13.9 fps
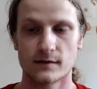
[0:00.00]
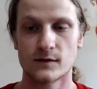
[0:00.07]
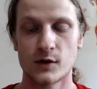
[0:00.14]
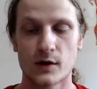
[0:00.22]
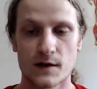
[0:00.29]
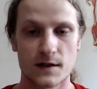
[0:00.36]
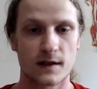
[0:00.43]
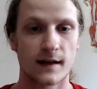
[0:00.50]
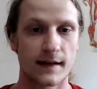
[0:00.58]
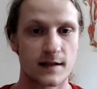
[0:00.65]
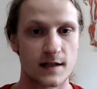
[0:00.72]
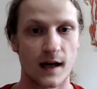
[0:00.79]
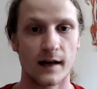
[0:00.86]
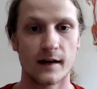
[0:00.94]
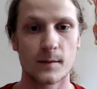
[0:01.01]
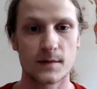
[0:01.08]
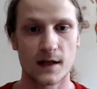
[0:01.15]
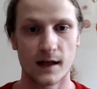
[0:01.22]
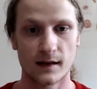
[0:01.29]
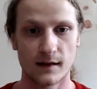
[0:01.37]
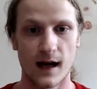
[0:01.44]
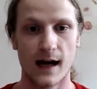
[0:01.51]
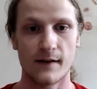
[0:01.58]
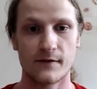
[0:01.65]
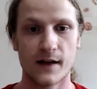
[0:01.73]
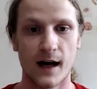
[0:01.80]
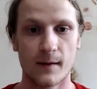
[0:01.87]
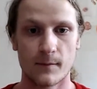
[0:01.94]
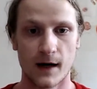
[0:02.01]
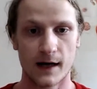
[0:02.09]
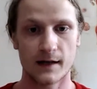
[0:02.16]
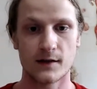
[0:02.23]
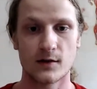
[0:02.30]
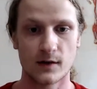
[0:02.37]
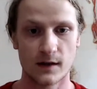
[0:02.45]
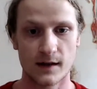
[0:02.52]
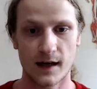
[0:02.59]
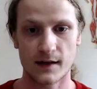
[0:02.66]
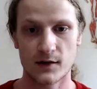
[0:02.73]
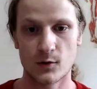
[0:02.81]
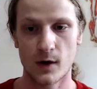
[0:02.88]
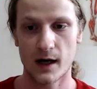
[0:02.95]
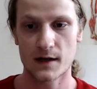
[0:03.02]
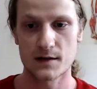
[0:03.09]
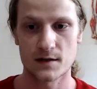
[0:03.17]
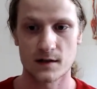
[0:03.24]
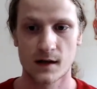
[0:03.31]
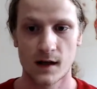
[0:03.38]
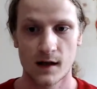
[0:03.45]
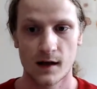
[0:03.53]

you can get signups at live.bodytuning.us.